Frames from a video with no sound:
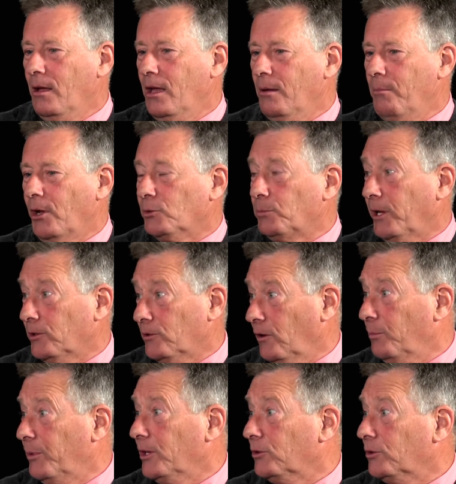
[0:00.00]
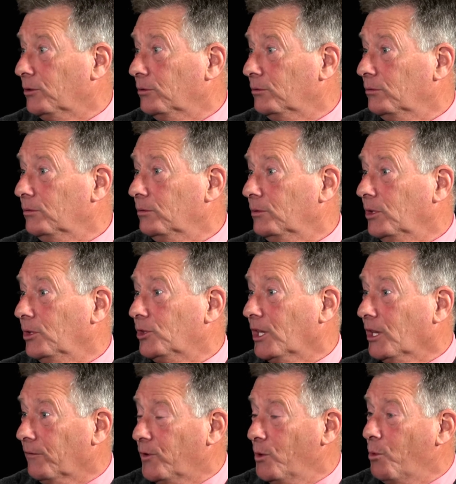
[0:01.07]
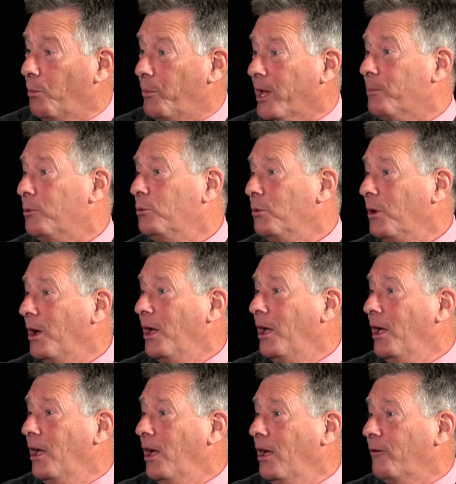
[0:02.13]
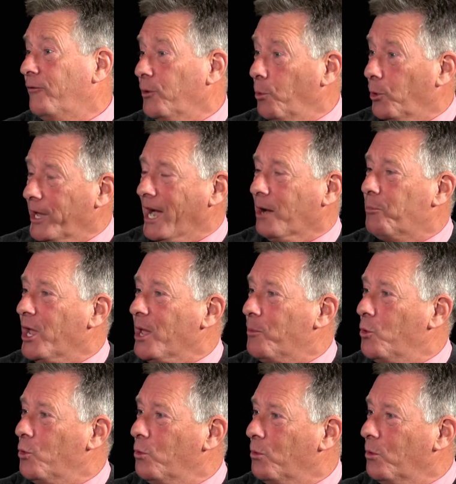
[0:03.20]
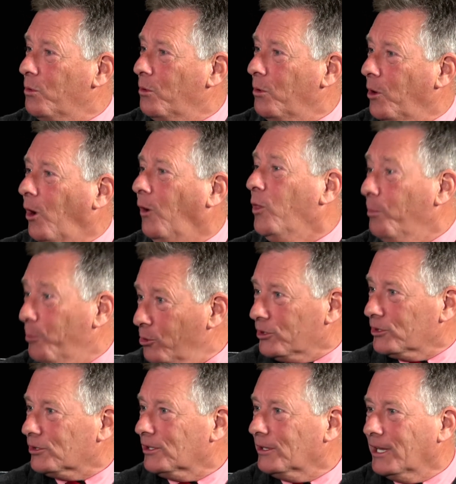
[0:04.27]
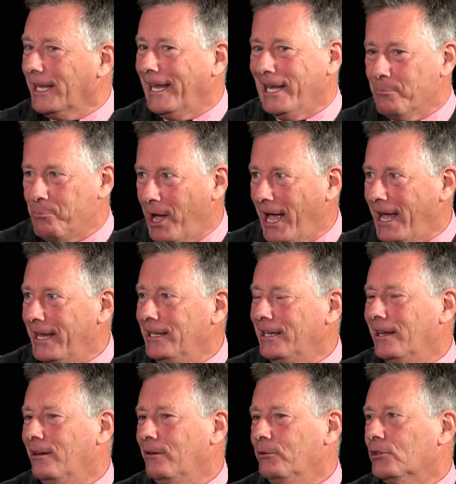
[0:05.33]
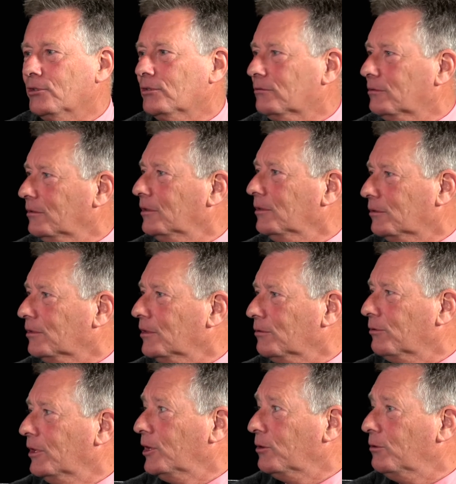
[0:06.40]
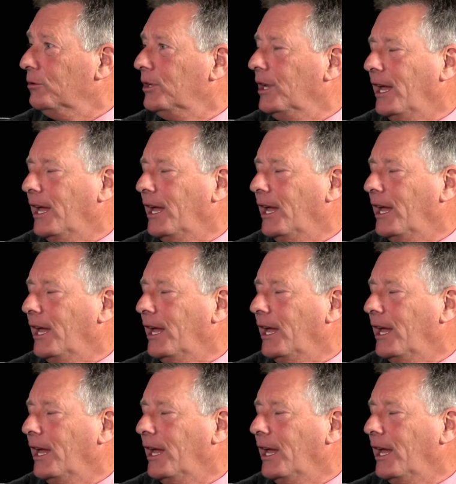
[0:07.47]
most places I've been to, you're seeing a few more young people on the books getting paid, which is really good.